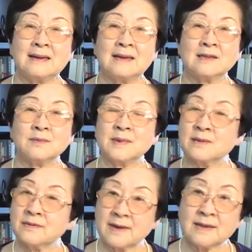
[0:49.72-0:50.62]
and be
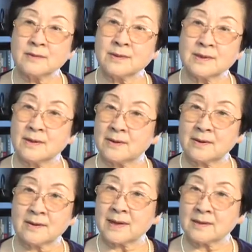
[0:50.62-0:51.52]
friend with
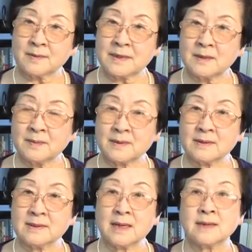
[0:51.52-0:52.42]
all other people.
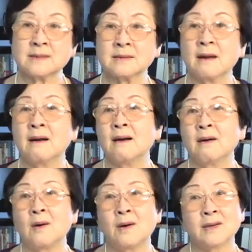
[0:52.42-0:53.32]
They said,
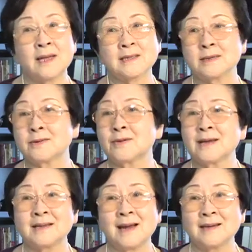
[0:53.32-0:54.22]
Oh, that's a
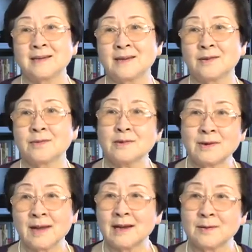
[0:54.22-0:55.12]
great idea. We
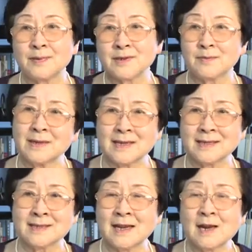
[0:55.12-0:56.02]
will help you.
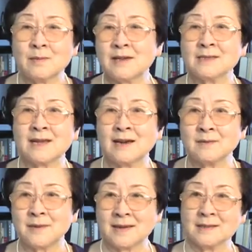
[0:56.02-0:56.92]
Please, please
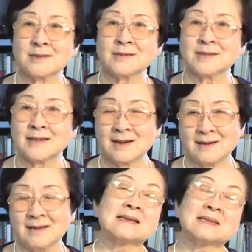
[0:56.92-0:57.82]
help us to
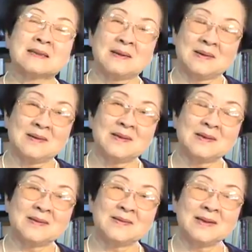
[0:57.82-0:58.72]
start. So
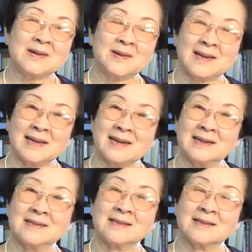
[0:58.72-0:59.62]
we
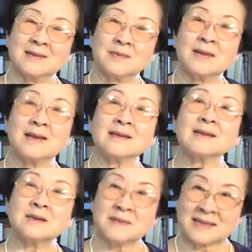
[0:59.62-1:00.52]
organized the planning
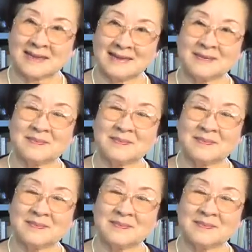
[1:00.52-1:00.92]
committee,